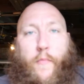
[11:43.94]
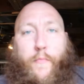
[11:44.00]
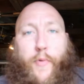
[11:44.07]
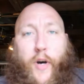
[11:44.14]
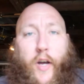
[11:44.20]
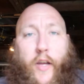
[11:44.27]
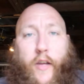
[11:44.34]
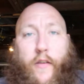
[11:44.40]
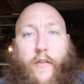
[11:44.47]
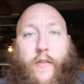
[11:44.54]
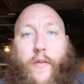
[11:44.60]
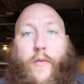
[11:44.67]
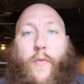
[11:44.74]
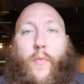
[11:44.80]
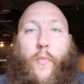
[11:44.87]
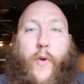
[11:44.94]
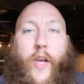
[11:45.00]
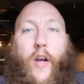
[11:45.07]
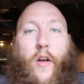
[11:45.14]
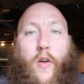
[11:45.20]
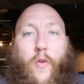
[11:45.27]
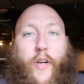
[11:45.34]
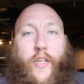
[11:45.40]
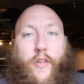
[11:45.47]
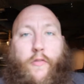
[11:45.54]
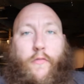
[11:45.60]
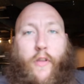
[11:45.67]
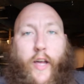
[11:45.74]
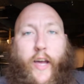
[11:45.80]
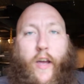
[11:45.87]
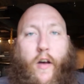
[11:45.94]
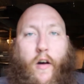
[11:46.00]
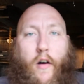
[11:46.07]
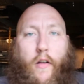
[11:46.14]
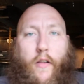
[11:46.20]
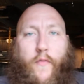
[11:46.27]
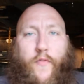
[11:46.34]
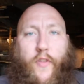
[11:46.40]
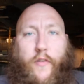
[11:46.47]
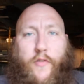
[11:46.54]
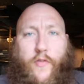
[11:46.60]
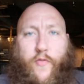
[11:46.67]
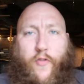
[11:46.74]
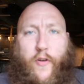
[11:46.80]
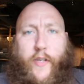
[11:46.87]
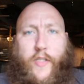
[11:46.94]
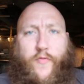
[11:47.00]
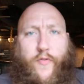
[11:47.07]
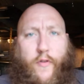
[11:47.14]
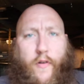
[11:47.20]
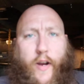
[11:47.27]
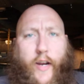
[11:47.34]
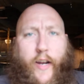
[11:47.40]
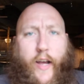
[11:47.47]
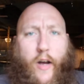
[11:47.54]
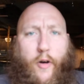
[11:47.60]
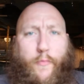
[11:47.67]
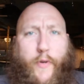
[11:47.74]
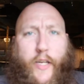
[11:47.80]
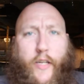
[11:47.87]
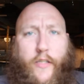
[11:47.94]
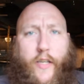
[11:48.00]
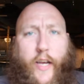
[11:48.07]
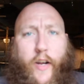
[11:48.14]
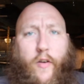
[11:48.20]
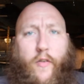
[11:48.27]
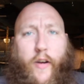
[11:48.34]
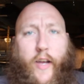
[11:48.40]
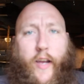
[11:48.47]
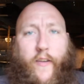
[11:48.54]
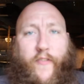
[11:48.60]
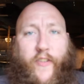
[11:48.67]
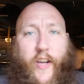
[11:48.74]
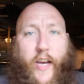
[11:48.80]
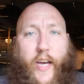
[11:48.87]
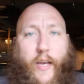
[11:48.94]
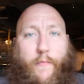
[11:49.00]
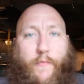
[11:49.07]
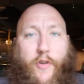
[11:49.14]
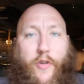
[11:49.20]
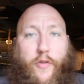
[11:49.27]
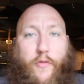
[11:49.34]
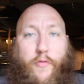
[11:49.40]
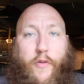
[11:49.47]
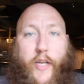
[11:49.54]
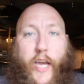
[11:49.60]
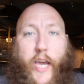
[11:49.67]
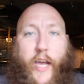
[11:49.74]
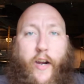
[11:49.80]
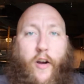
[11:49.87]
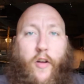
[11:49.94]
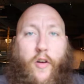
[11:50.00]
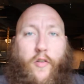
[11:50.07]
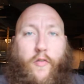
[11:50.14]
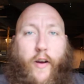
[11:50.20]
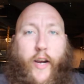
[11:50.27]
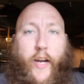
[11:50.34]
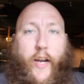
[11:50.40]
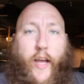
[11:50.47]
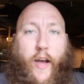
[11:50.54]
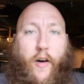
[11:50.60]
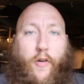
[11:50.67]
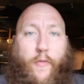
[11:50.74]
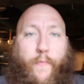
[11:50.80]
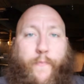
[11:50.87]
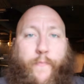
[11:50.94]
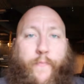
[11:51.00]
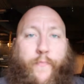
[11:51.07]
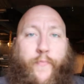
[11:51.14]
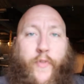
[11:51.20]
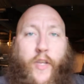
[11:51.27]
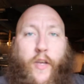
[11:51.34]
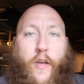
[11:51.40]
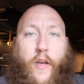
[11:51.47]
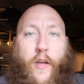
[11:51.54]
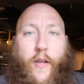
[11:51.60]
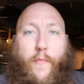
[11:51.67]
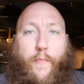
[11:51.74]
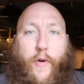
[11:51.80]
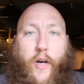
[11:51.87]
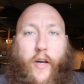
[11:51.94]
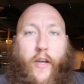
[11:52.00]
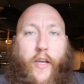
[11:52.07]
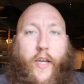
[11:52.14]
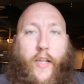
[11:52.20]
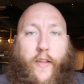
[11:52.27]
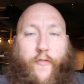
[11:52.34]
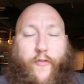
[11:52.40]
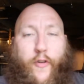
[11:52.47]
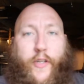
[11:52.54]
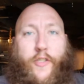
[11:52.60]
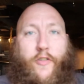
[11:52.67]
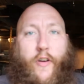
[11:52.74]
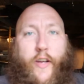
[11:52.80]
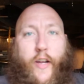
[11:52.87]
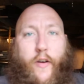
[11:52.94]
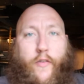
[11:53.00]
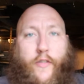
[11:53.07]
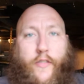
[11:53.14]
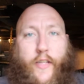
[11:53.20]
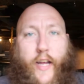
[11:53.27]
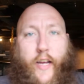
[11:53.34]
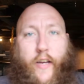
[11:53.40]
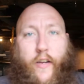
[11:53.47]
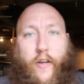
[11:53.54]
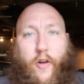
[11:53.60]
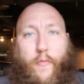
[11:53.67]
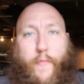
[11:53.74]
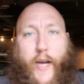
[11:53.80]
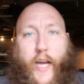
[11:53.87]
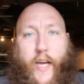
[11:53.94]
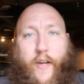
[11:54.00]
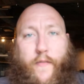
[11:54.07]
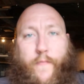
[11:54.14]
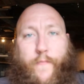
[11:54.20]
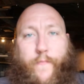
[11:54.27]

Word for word: But we are going to let all of those freeze for right now because I don't have time to can it all right now. But in the freezer I know it's not going to go bad.